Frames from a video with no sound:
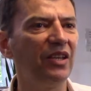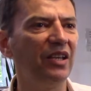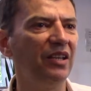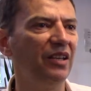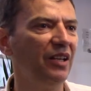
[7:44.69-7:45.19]

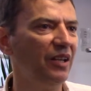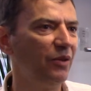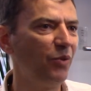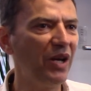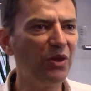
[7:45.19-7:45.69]
they
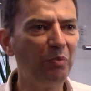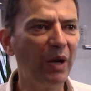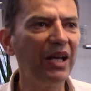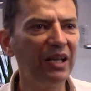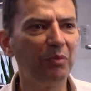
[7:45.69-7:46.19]
ride the
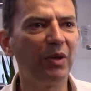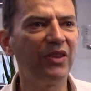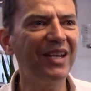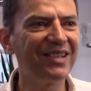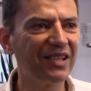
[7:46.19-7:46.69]
bike,
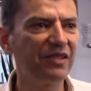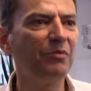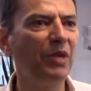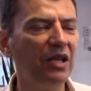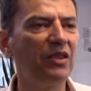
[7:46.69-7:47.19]
but that
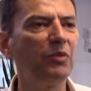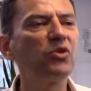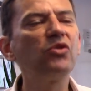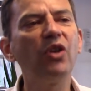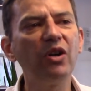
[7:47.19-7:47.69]
doesn't make them
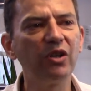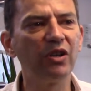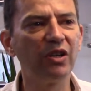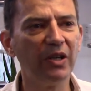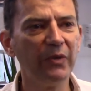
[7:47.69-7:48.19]
stronger.